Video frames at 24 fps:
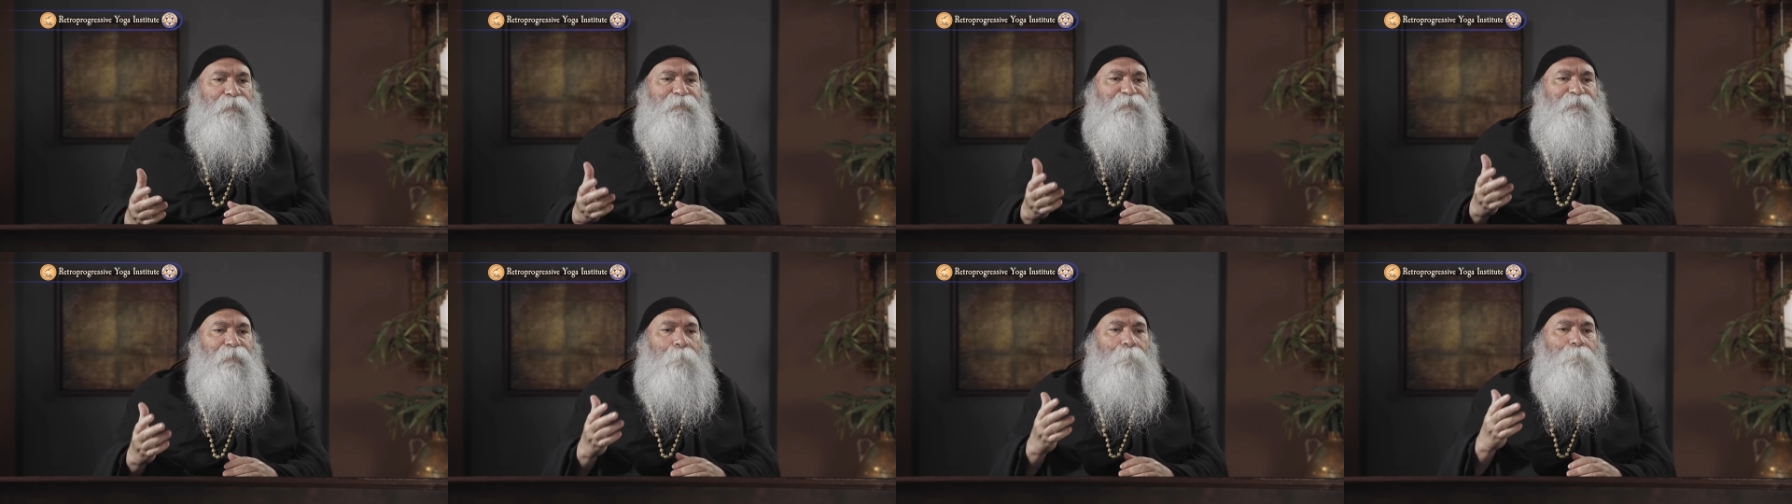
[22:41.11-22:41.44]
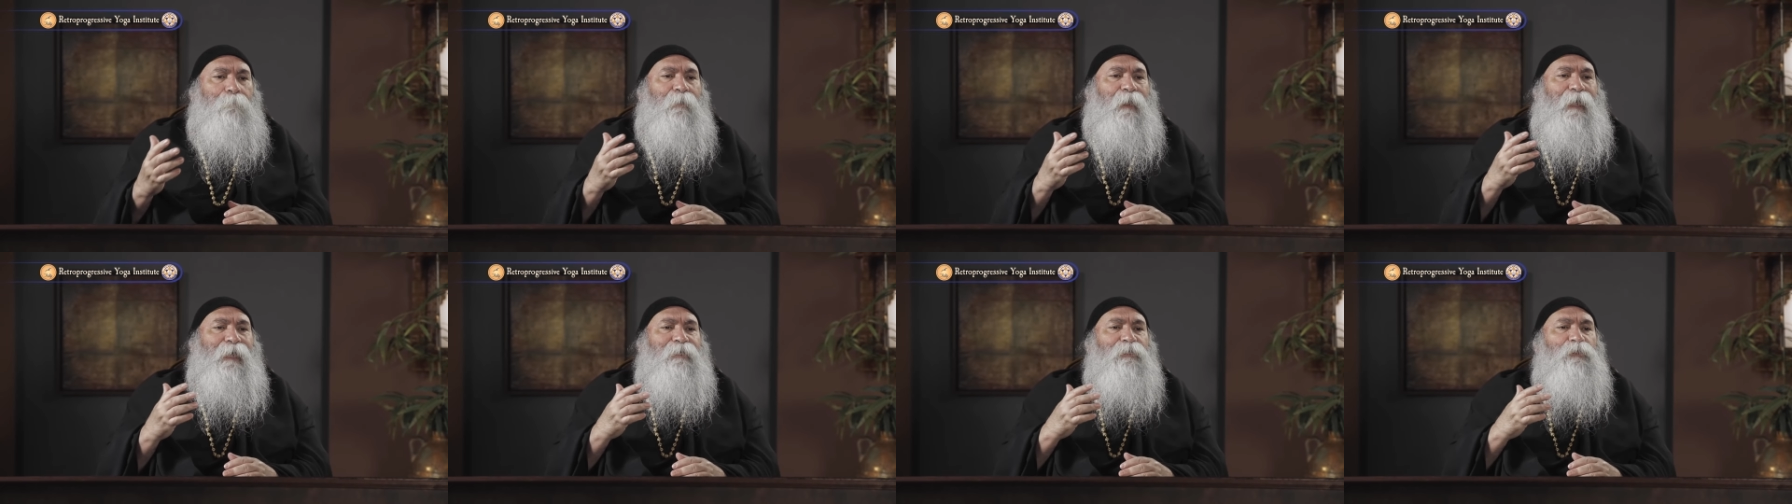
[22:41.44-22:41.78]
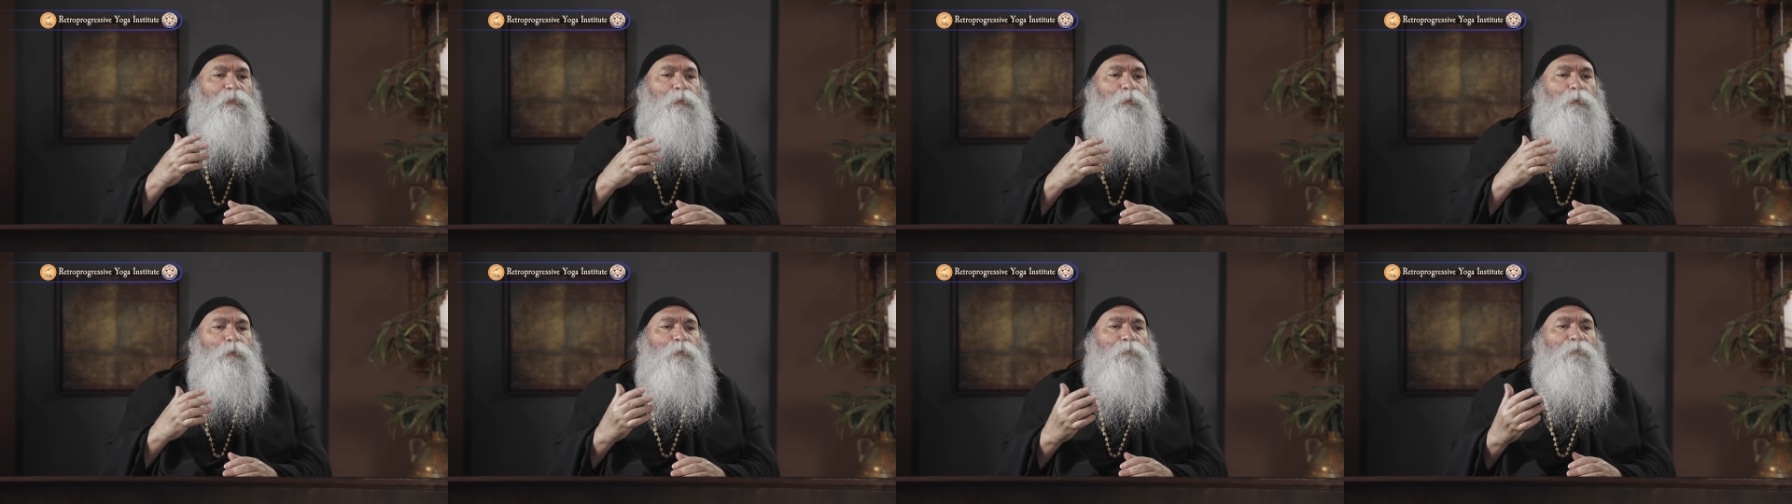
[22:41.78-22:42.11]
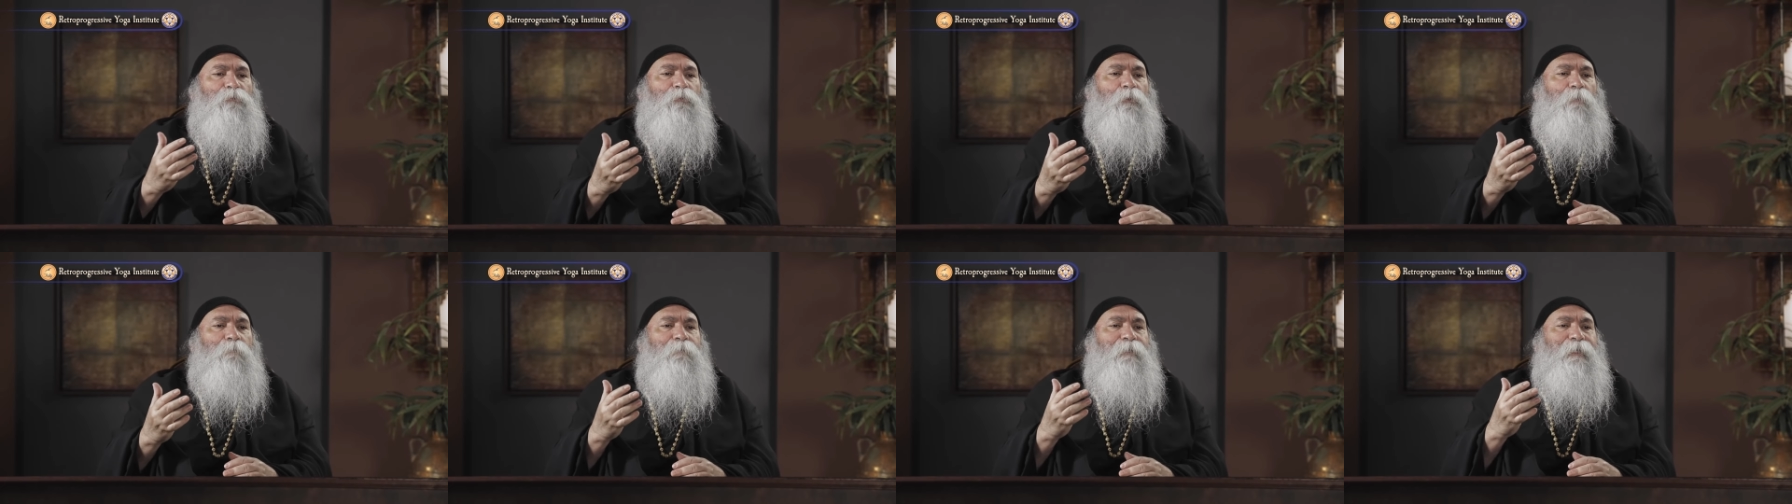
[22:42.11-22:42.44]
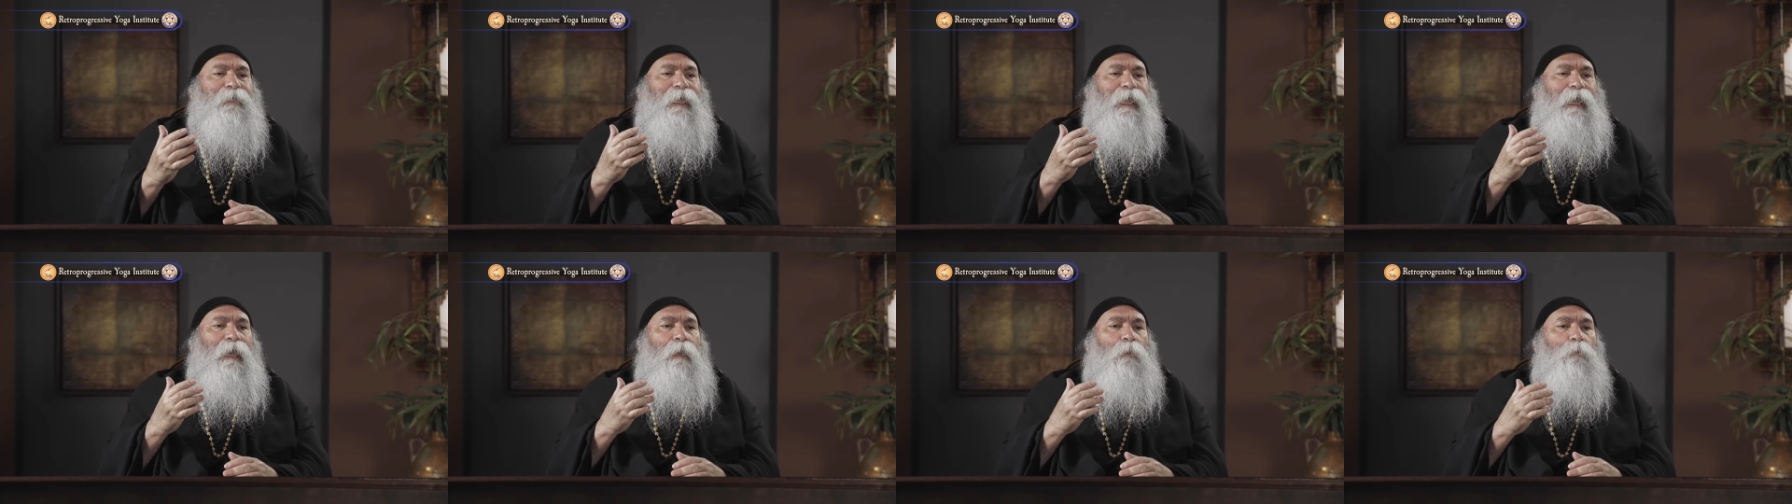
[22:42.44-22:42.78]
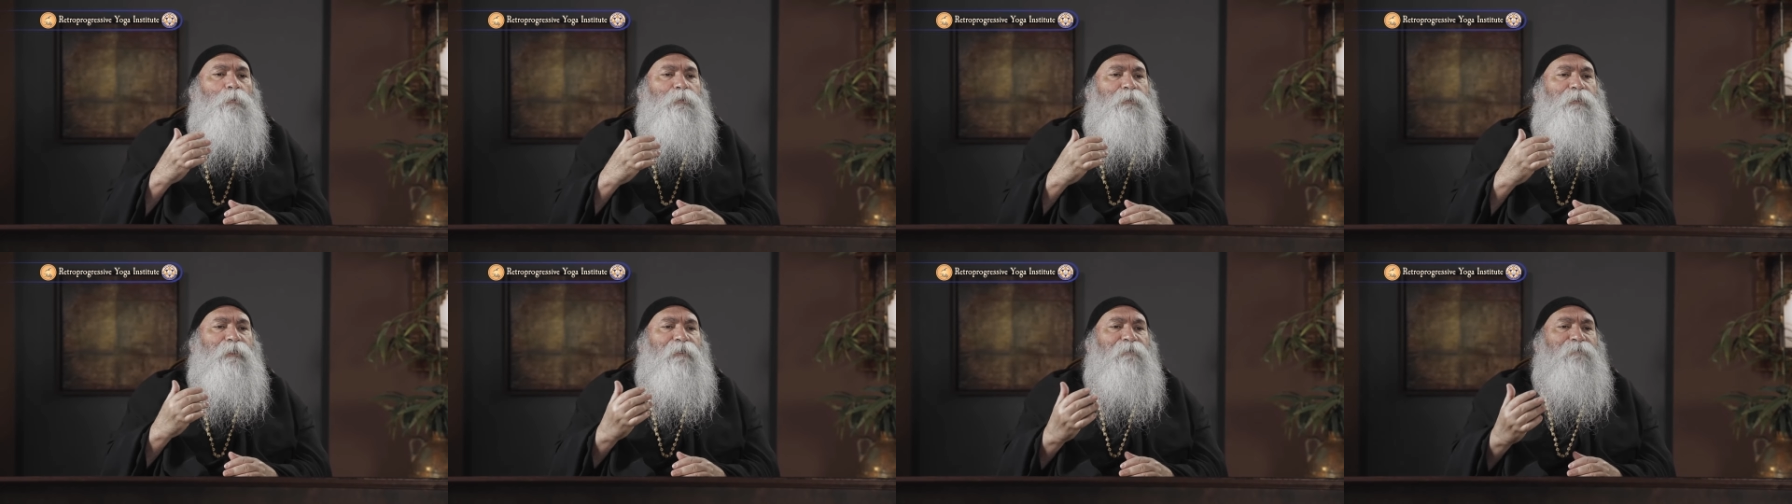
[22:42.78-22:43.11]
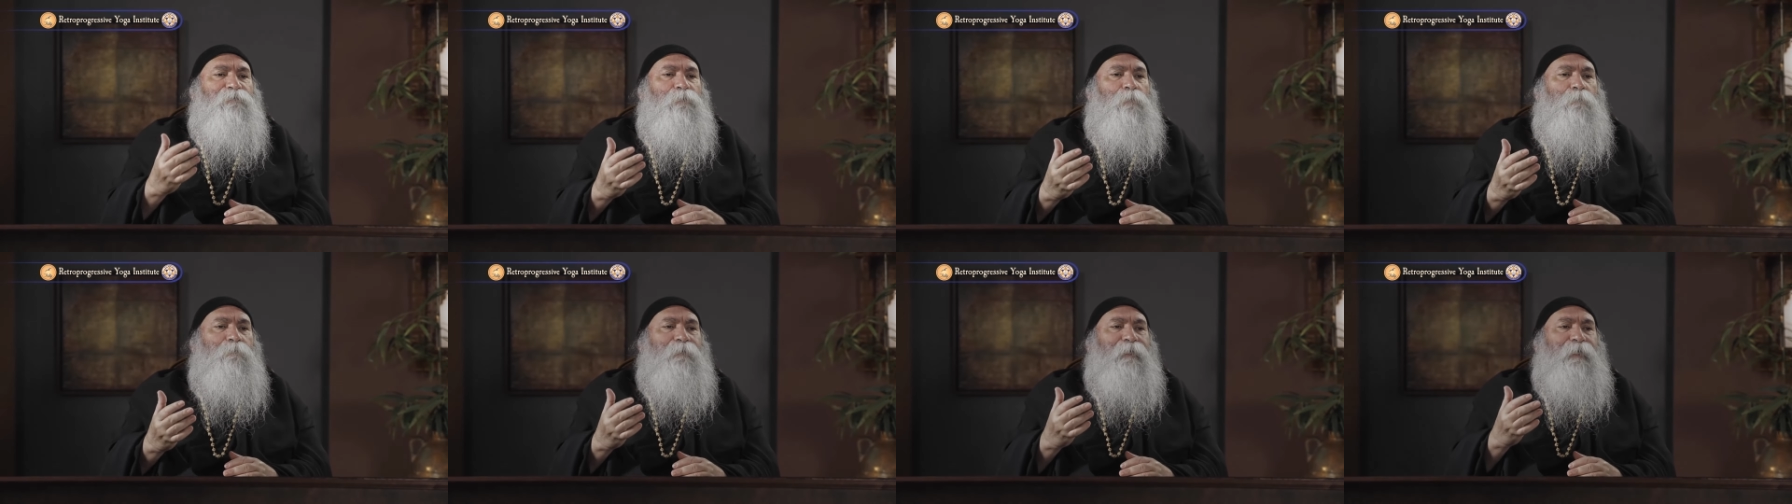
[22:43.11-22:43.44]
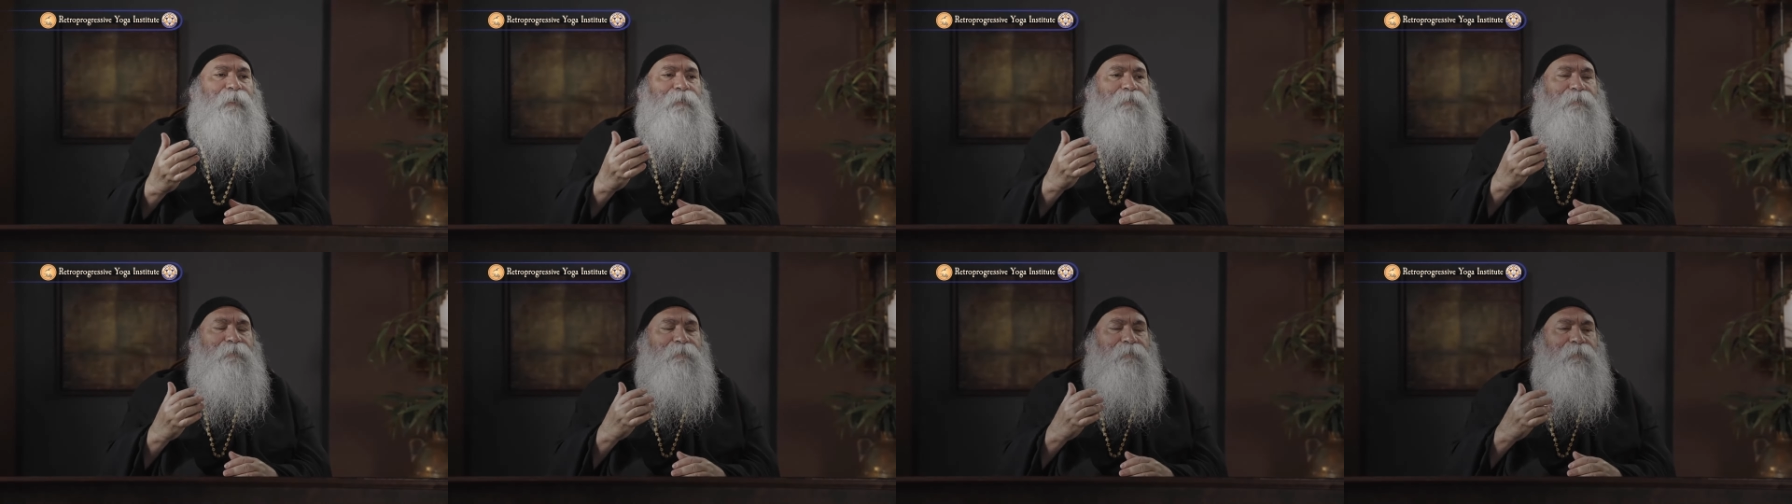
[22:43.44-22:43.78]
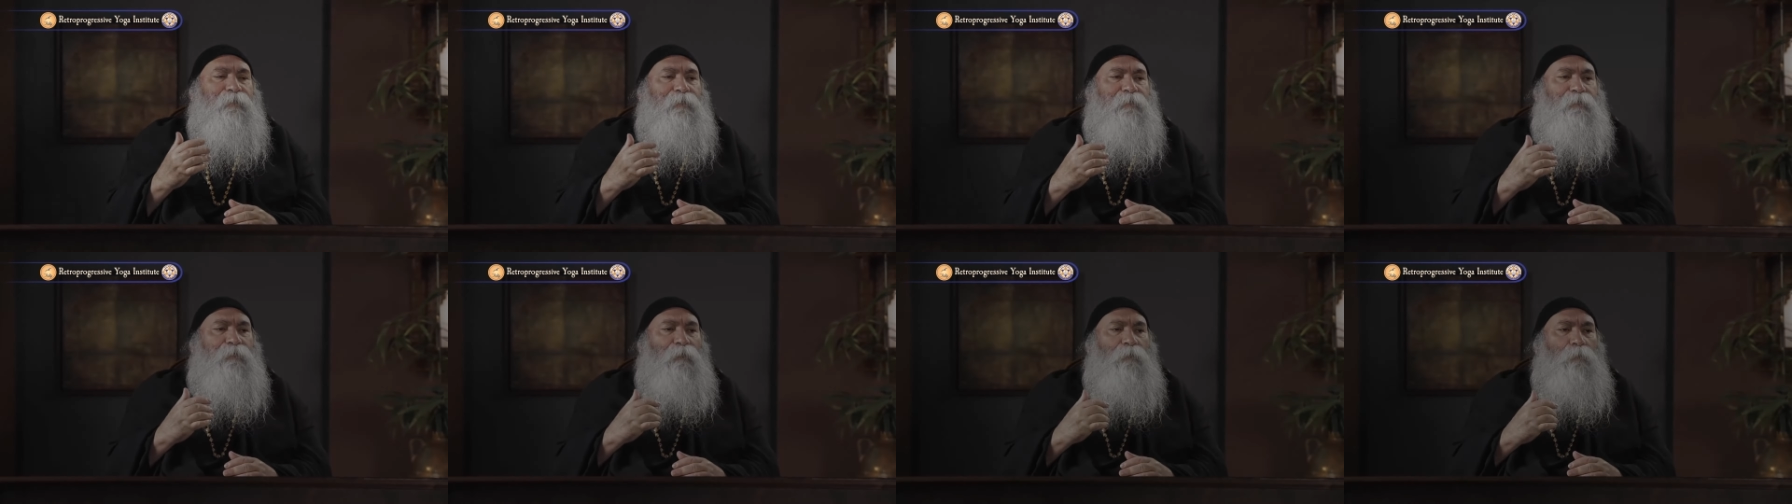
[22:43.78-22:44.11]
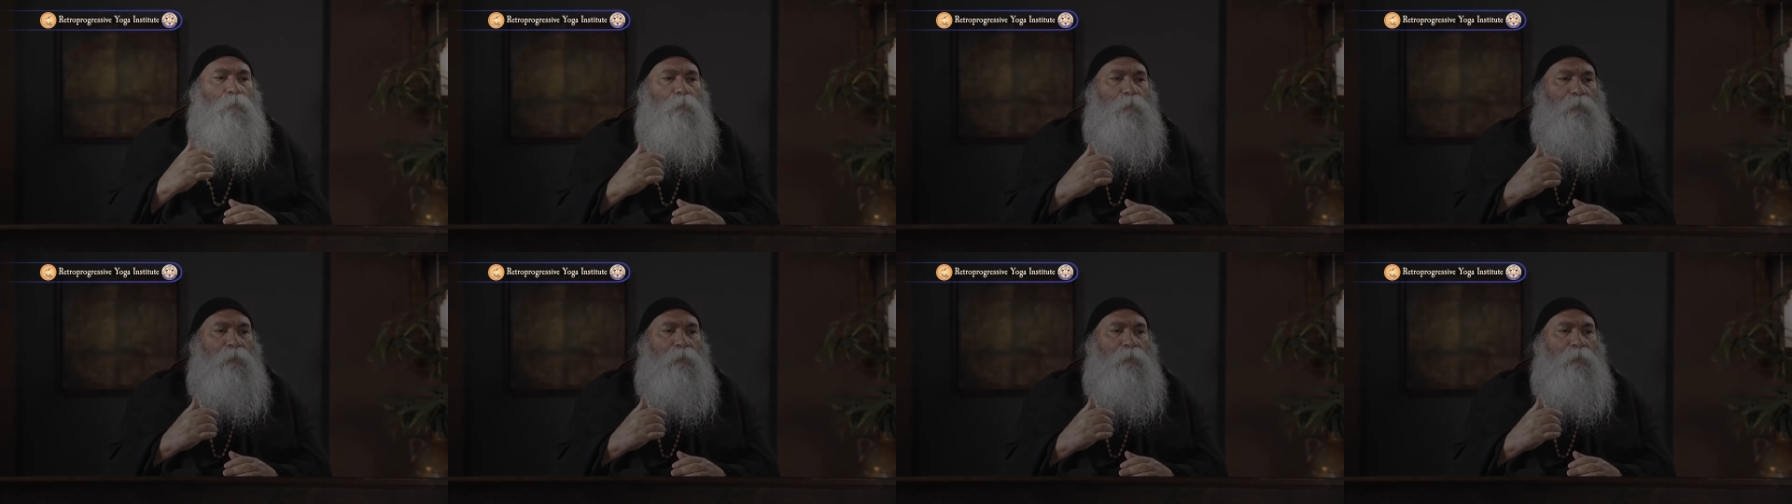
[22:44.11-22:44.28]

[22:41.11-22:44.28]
Is applied to you from the outside, from the external